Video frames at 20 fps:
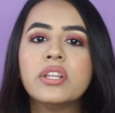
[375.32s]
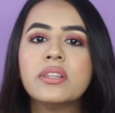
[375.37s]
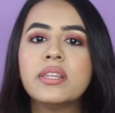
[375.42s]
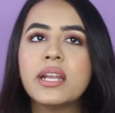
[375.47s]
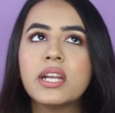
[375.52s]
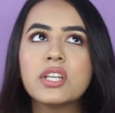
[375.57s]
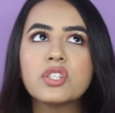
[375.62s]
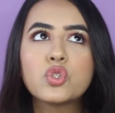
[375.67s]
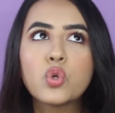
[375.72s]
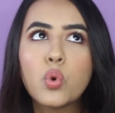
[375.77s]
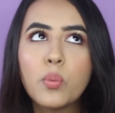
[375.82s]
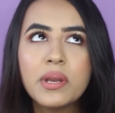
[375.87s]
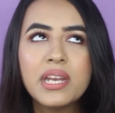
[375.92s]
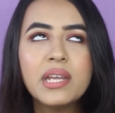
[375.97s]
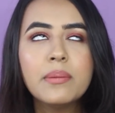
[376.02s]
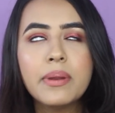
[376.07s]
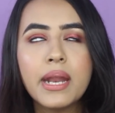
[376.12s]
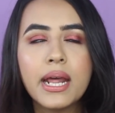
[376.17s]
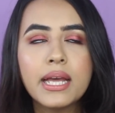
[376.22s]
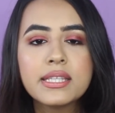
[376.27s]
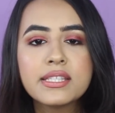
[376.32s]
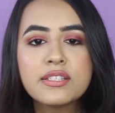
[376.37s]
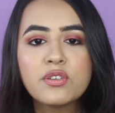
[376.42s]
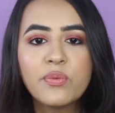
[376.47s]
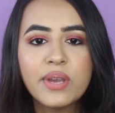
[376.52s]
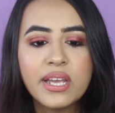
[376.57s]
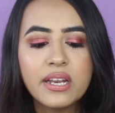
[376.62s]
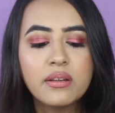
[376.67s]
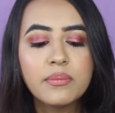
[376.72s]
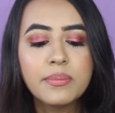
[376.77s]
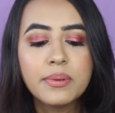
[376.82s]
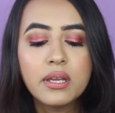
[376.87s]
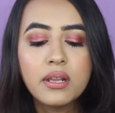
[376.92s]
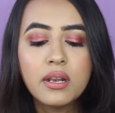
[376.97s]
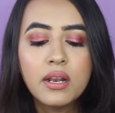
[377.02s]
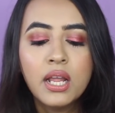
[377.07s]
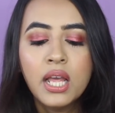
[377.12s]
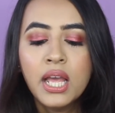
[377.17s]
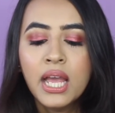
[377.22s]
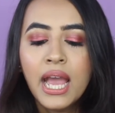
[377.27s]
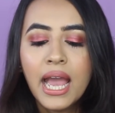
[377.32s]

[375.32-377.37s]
There are so many brands available,